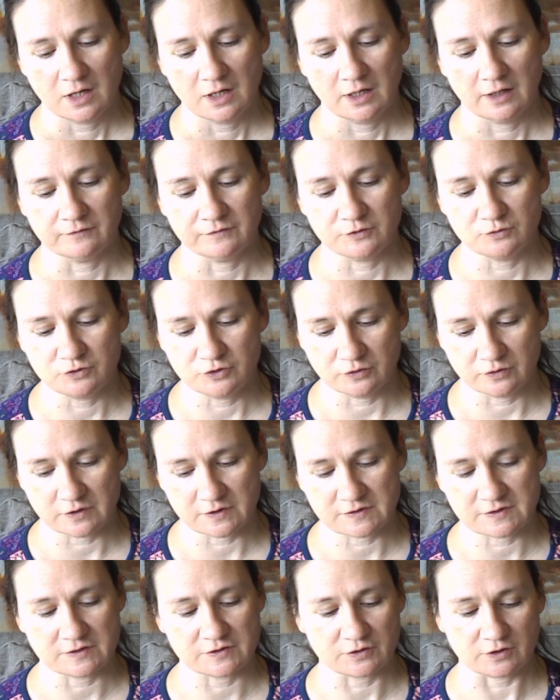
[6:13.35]
If you do
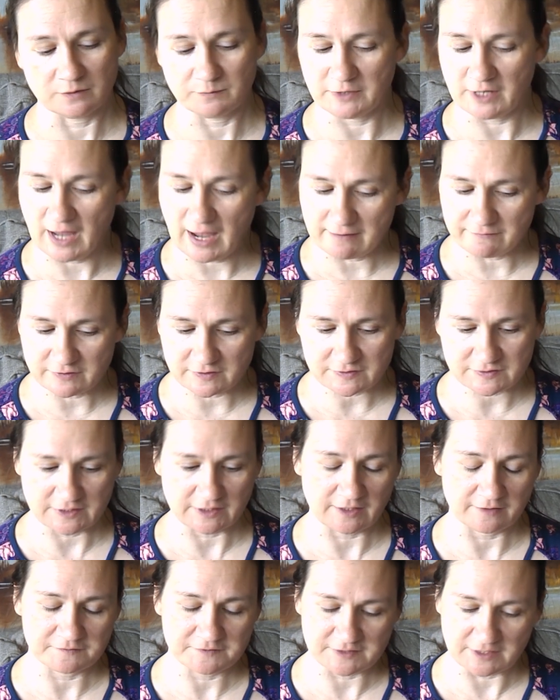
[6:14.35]
this, it's going to be obvious,
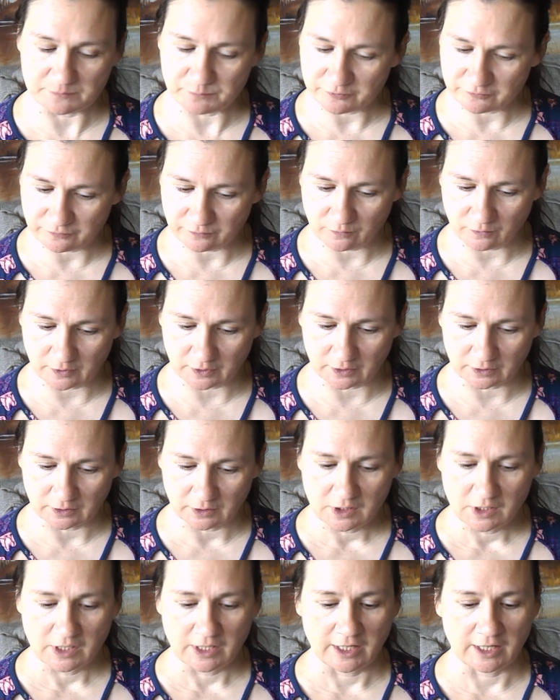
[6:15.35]
like I've said before,
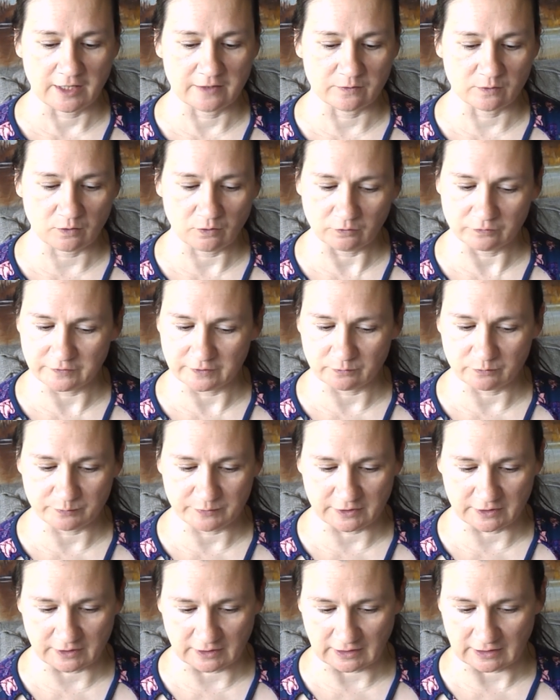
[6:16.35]
and the whole thing will
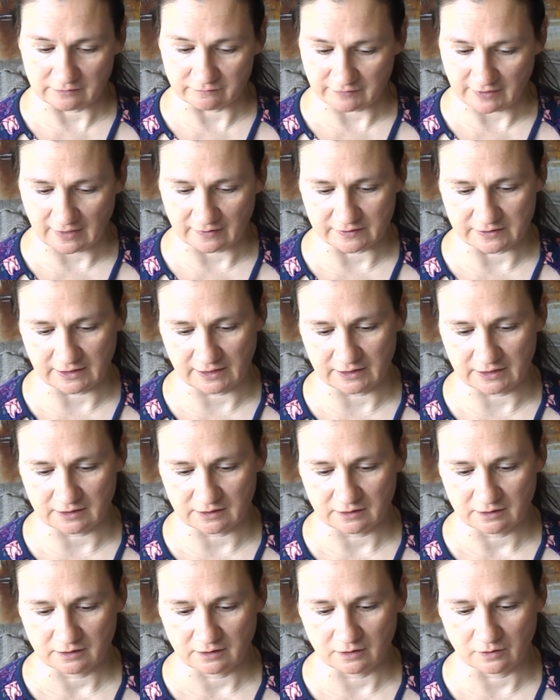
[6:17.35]
be
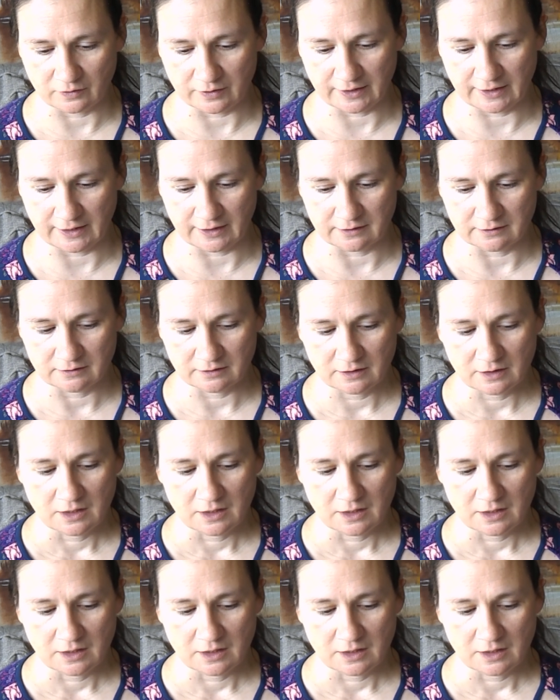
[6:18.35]
invalidated, okay?